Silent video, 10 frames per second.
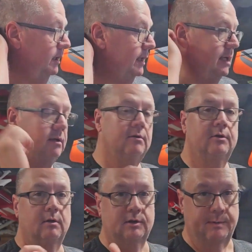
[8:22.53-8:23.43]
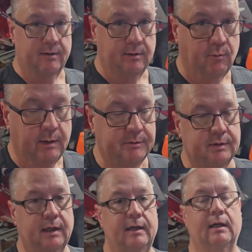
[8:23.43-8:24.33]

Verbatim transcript: link to the Spektrum website.